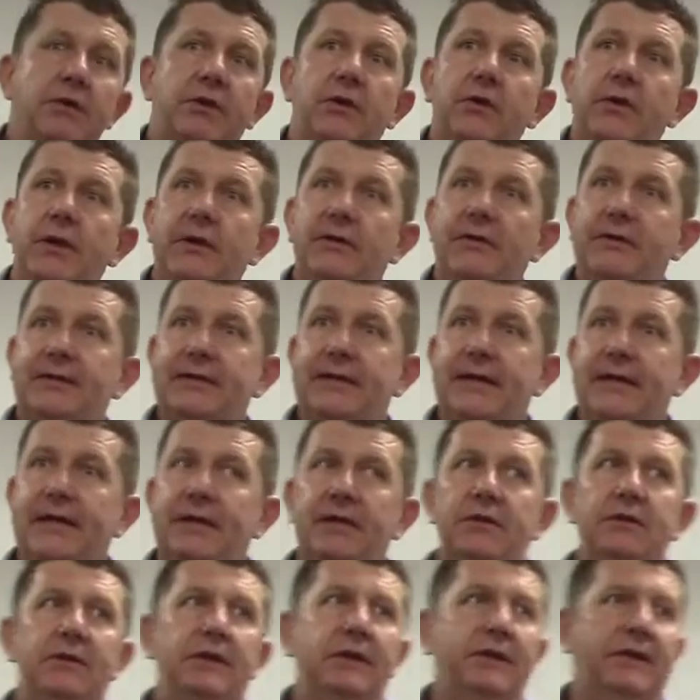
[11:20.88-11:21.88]
you irritate
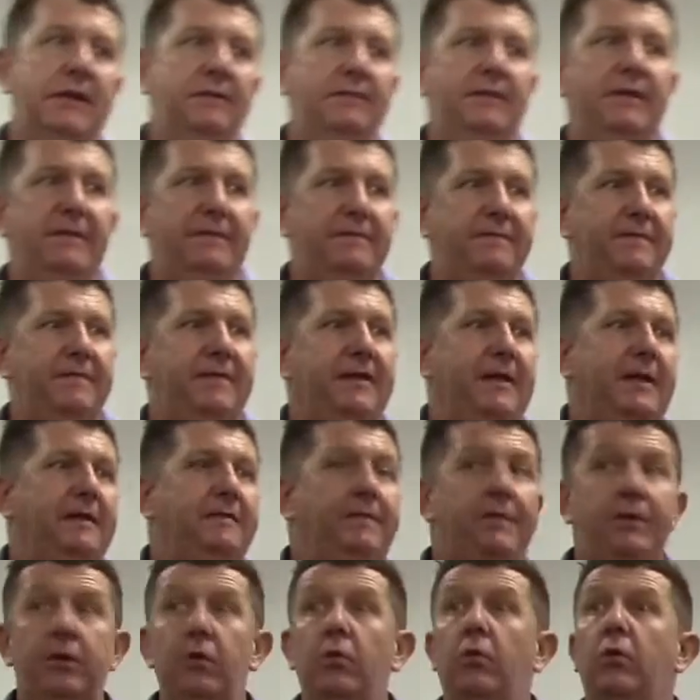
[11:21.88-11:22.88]
you. Like even
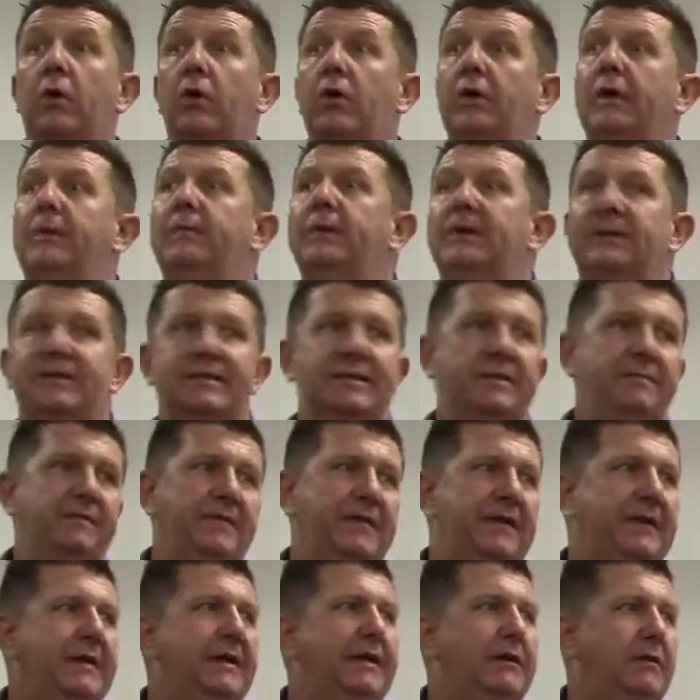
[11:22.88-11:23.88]
if you worry about
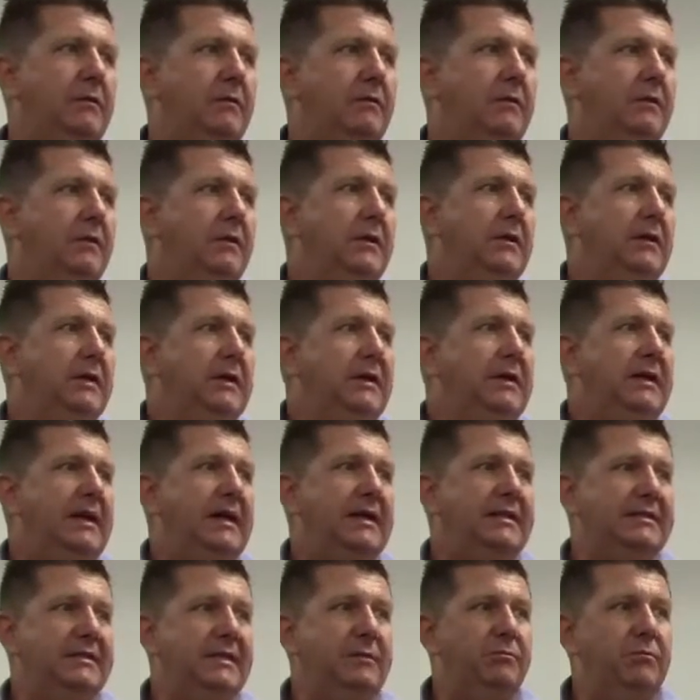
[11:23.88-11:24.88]
something little
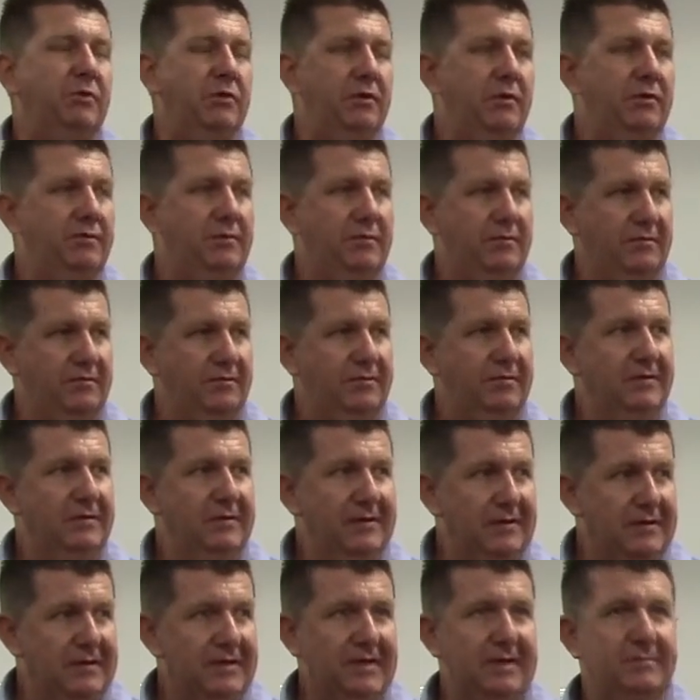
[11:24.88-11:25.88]
and someone
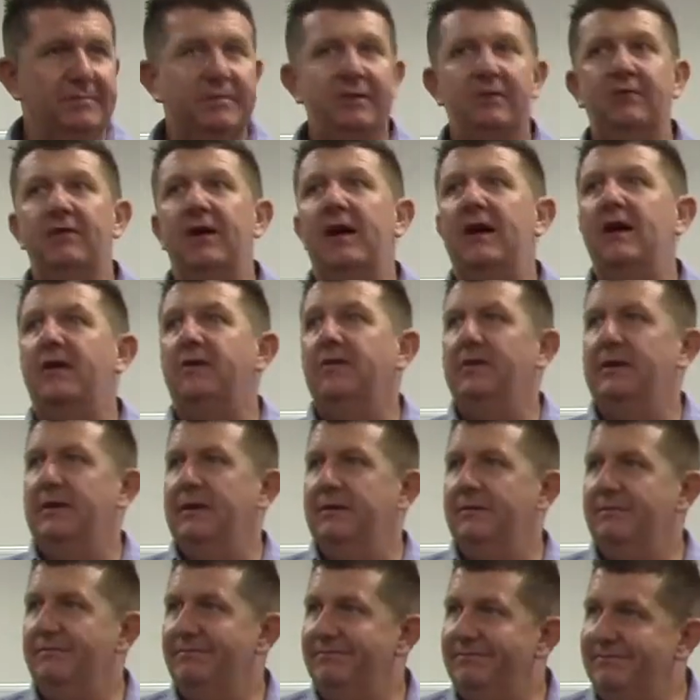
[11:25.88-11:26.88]
comes around
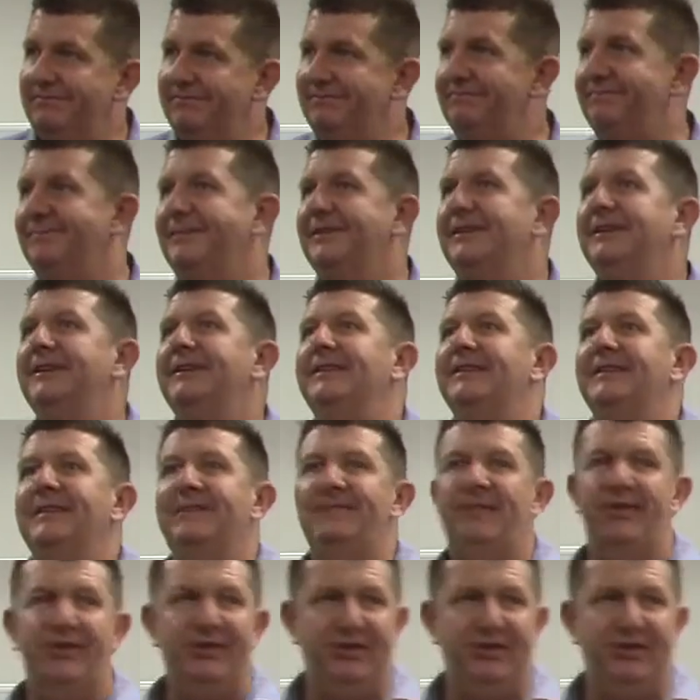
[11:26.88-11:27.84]
and they're very